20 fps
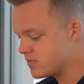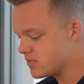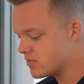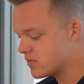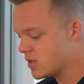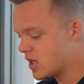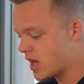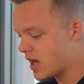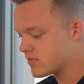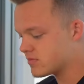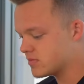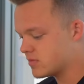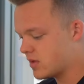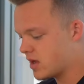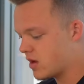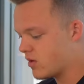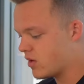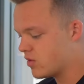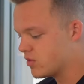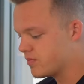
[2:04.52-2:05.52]
Yeah,
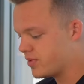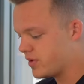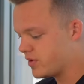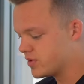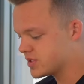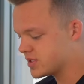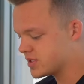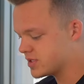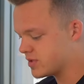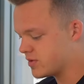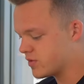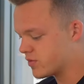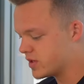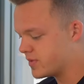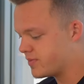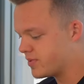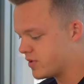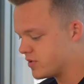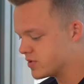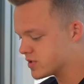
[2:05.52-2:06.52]
our own posts,
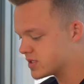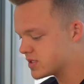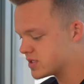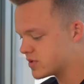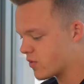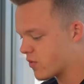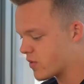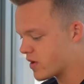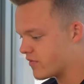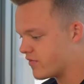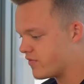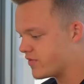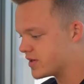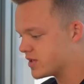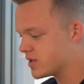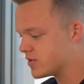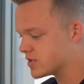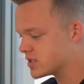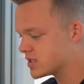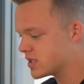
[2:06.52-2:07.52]
reposts, we have
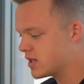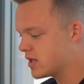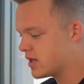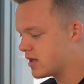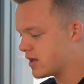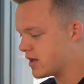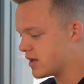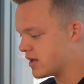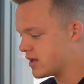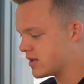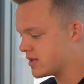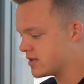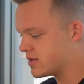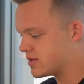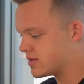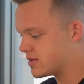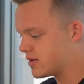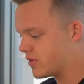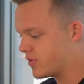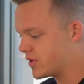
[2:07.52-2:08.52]
videos, and
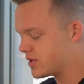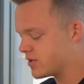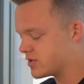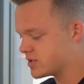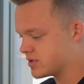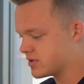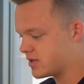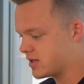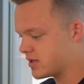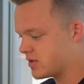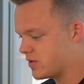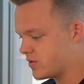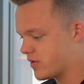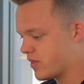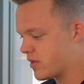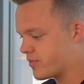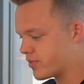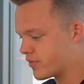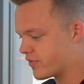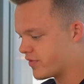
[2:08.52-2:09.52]
we can also take a look at
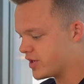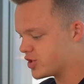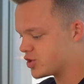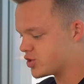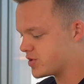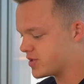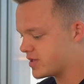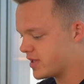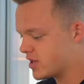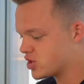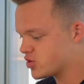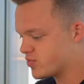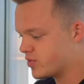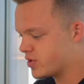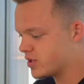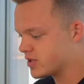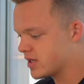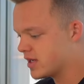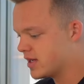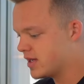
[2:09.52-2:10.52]
the professional
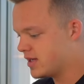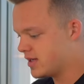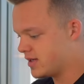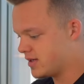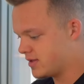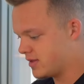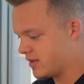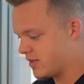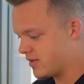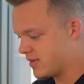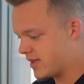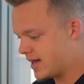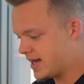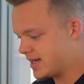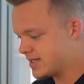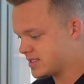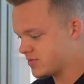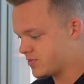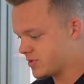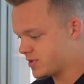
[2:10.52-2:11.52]
dashboard. In the
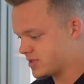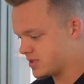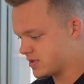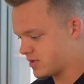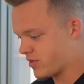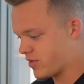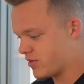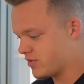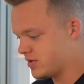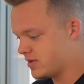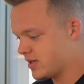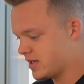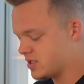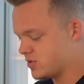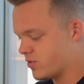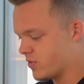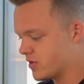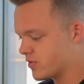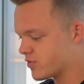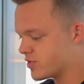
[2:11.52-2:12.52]
last 30 days
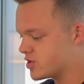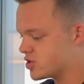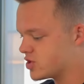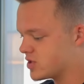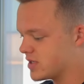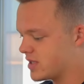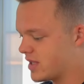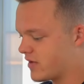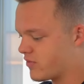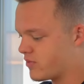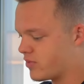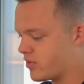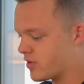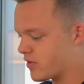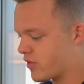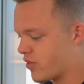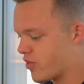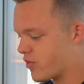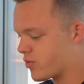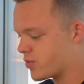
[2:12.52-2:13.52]
we reached
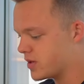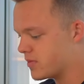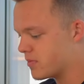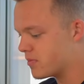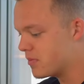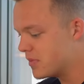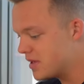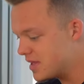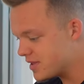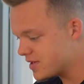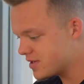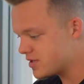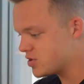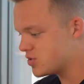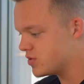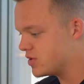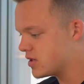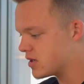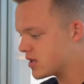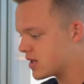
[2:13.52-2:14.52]
11.3 million
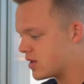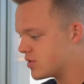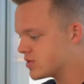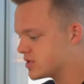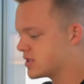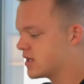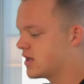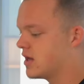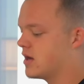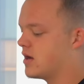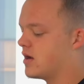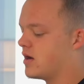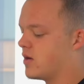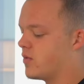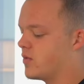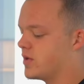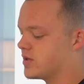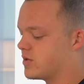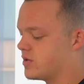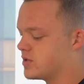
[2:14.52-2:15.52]
unique accounts.
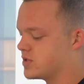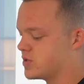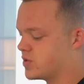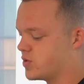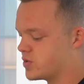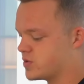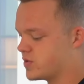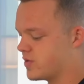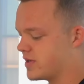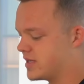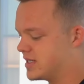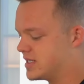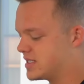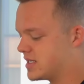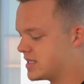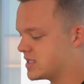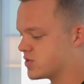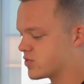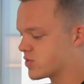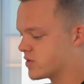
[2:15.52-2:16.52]
We can also go into the
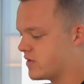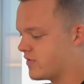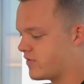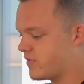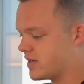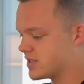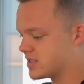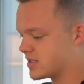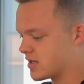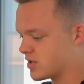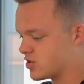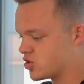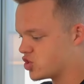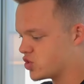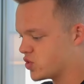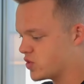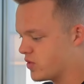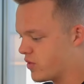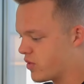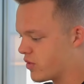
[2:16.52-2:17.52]
insights really fast. I can
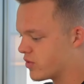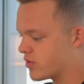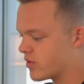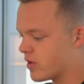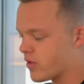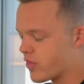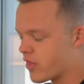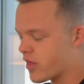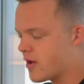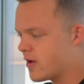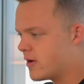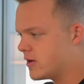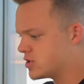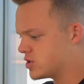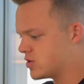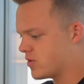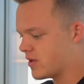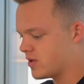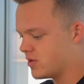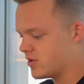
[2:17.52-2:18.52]
show you the growth
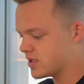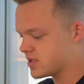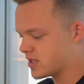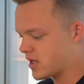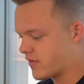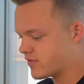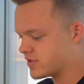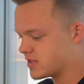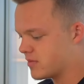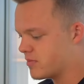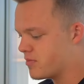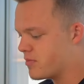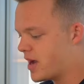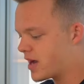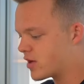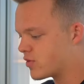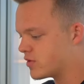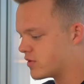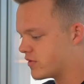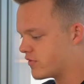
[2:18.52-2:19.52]
so that you guys have some
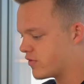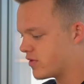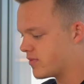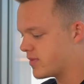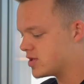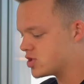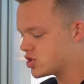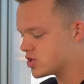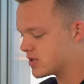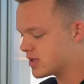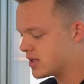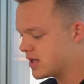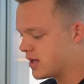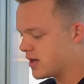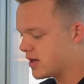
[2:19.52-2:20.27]
background information.